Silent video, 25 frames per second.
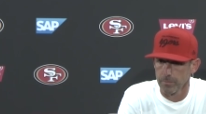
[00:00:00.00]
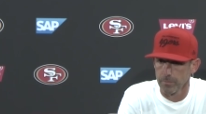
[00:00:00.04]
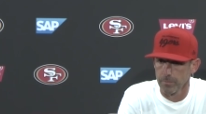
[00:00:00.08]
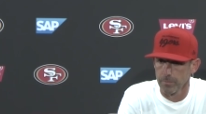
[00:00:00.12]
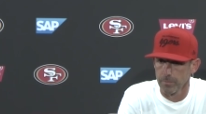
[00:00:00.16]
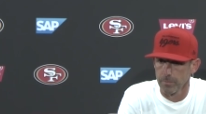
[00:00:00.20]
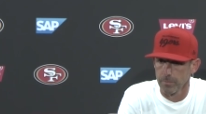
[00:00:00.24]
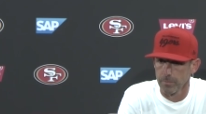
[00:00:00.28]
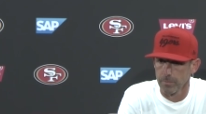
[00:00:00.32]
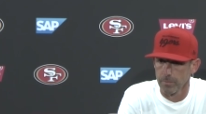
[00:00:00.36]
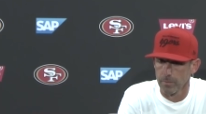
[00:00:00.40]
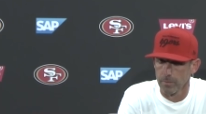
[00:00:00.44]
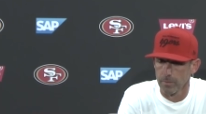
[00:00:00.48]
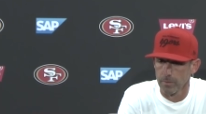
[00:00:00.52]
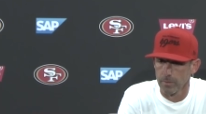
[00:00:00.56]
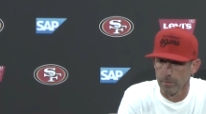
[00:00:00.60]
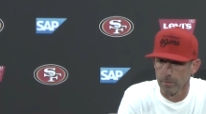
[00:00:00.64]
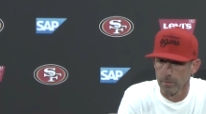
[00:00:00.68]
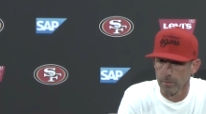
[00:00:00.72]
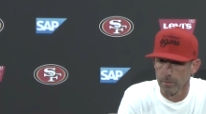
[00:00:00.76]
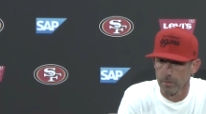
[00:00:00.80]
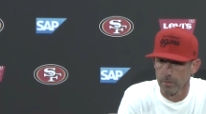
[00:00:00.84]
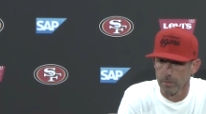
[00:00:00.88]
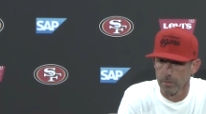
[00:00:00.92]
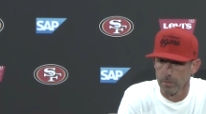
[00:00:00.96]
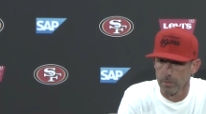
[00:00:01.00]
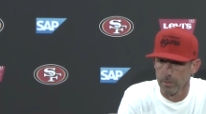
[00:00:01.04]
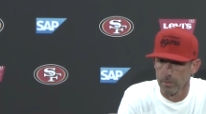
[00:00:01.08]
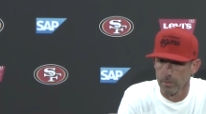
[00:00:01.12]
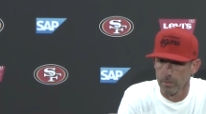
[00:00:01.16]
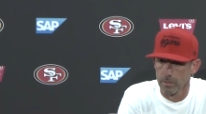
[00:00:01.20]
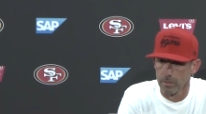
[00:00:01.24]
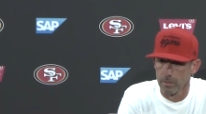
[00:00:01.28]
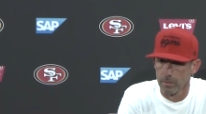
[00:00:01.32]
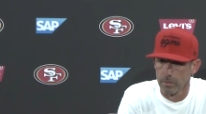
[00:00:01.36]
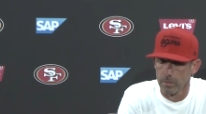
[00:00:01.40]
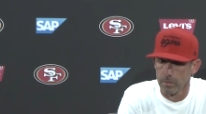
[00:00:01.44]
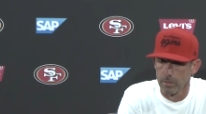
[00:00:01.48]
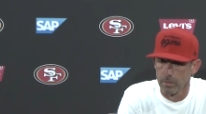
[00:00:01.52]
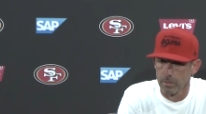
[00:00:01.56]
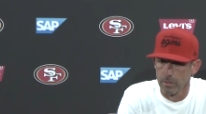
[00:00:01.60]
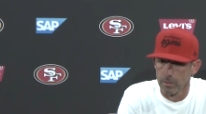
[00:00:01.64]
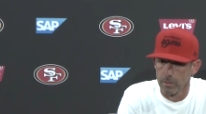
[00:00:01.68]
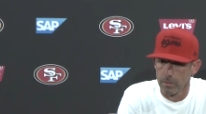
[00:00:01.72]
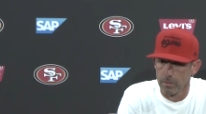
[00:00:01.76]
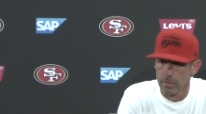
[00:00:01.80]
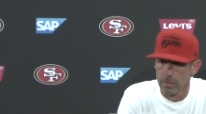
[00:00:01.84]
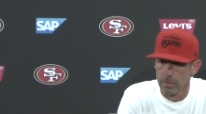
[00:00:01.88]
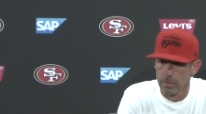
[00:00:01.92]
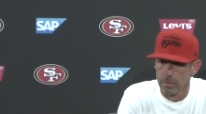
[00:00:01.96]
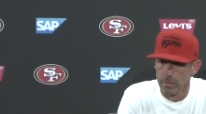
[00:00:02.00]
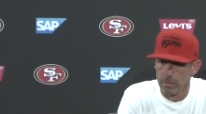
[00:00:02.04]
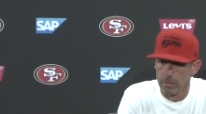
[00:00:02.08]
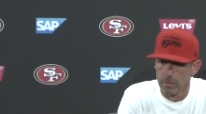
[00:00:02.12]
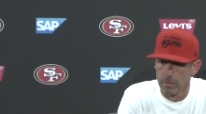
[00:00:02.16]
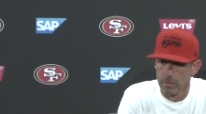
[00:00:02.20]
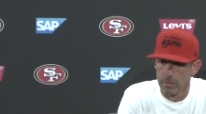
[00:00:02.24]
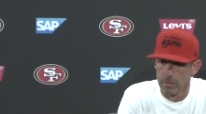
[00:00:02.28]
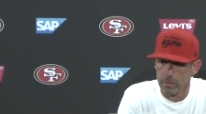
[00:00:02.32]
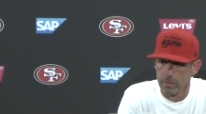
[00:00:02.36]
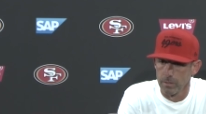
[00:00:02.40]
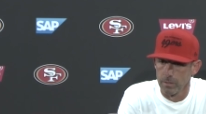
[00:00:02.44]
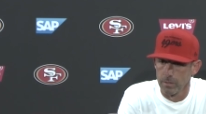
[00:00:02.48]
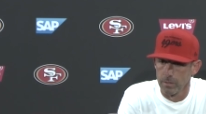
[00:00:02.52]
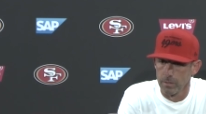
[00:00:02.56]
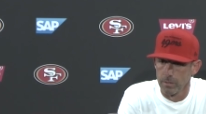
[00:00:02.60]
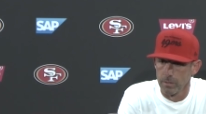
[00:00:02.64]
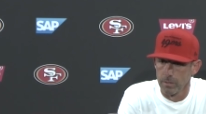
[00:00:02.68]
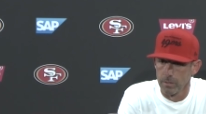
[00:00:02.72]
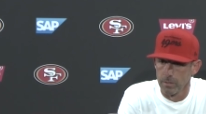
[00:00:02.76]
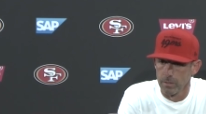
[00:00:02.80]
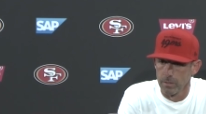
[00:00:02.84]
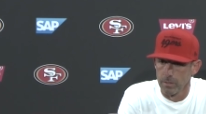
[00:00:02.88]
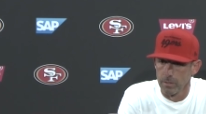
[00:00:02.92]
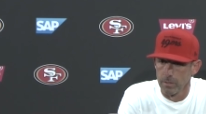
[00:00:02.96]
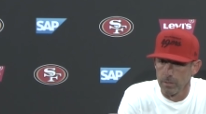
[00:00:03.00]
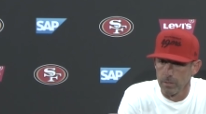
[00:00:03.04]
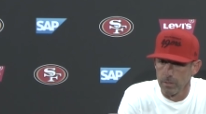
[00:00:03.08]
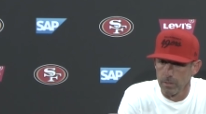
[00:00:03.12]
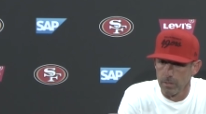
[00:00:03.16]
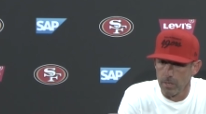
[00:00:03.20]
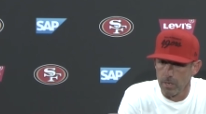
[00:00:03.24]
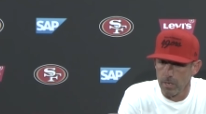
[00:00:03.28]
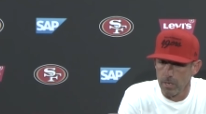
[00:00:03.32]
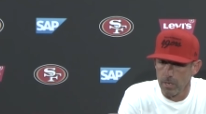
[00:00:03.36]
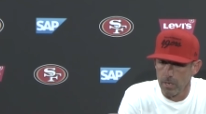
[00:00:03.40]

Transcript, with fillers: it is just how they react to being in and out, in and out.